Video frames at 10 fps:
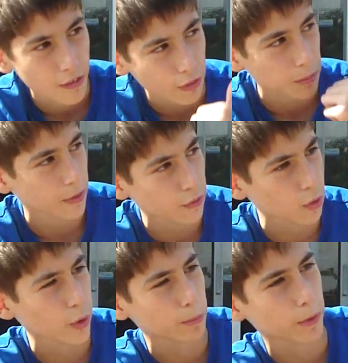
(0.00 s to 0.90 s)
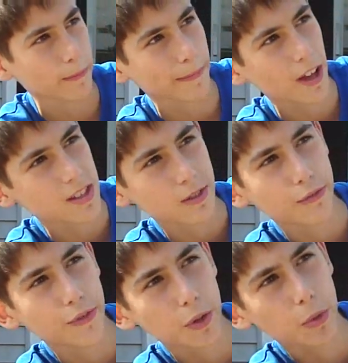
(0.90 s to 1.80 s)
from before, putting custom
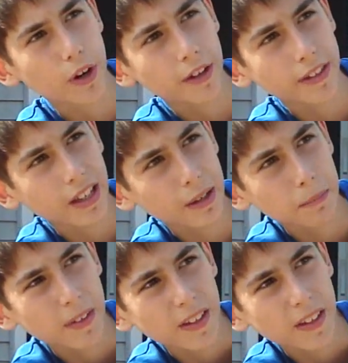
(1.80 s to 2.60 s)
firmware on them,